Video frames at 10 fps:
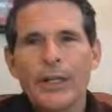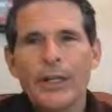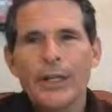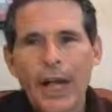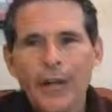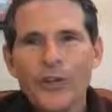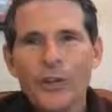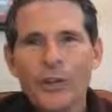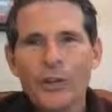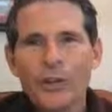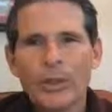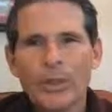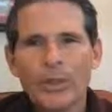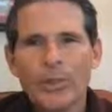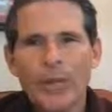the underworld
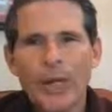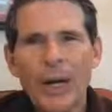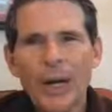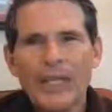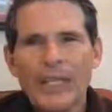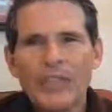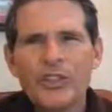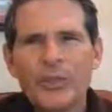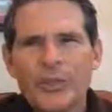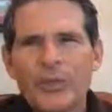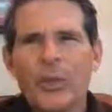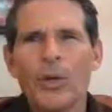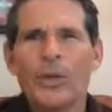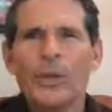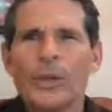was beyond his
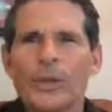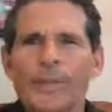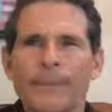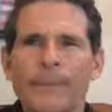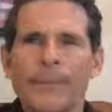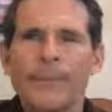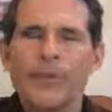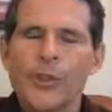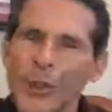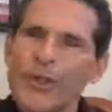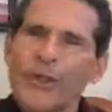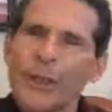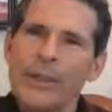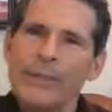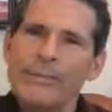control. So he
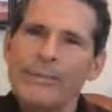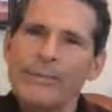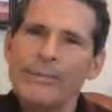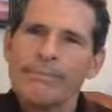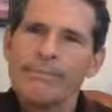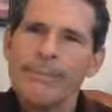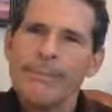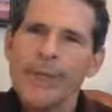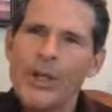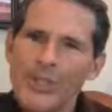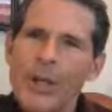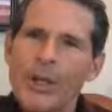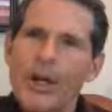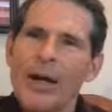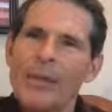figured that a
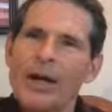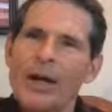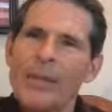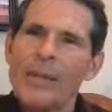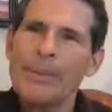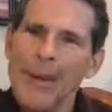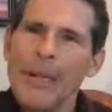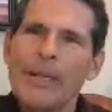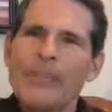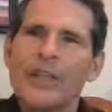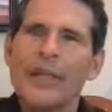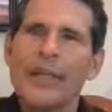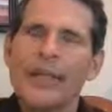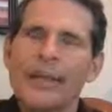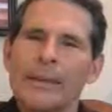terracotta army made out of
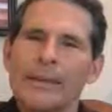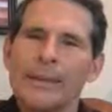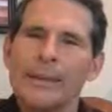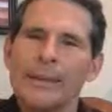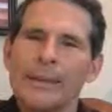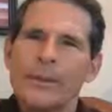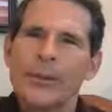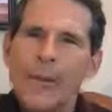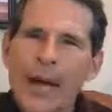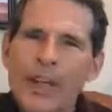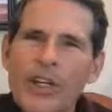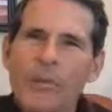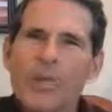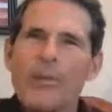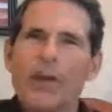clay, without
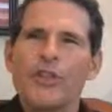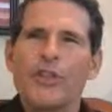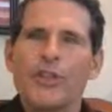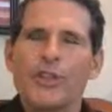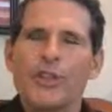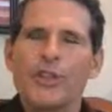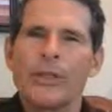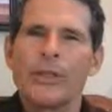human emotions,